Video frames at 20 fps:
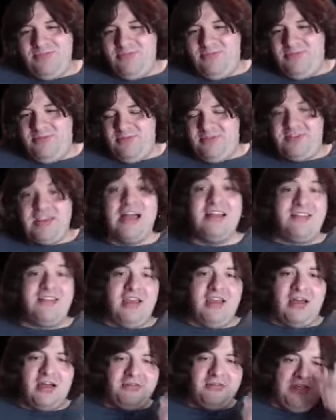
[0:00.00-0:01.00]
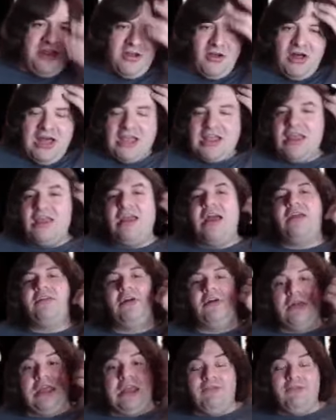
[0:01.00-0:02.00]
sense, uh, you know, like
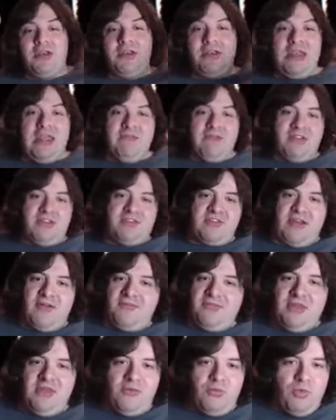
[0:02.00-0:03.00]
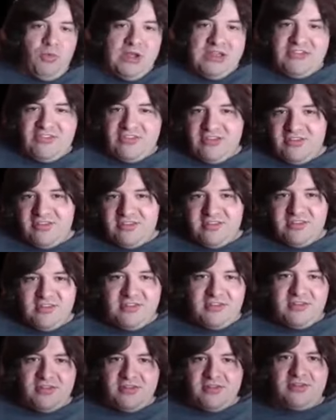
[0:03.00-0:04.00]
uh, uh, even even some of the witches and
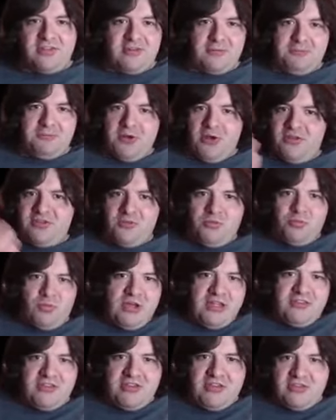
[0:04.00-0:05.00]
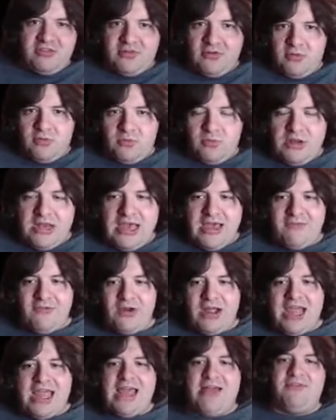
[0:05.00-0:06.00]
supposed witches or whatever.
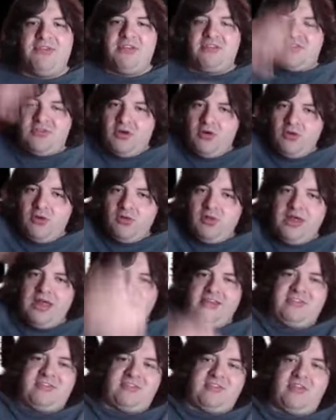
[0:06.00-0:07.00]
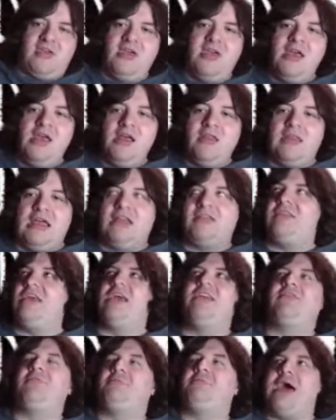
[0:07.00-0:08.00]
I have this whole list that
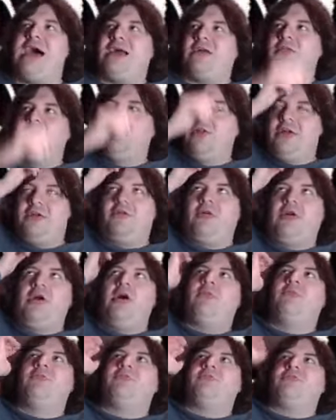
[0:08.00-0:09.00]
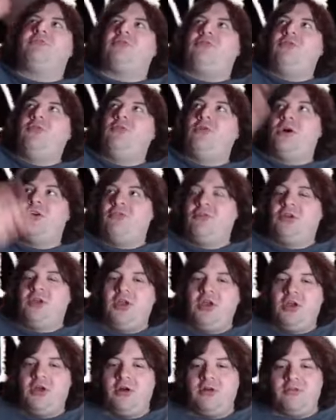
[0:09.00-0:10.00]
dates back literally almost 200
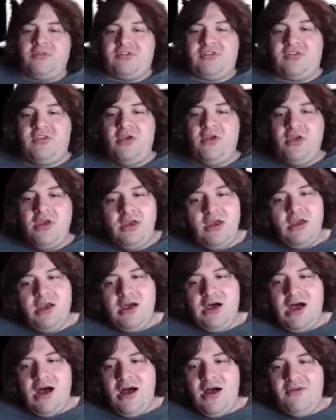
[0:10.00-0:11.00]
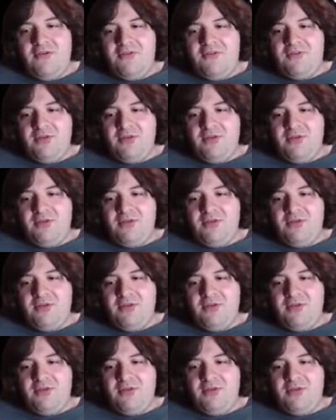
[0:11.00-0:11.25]
years of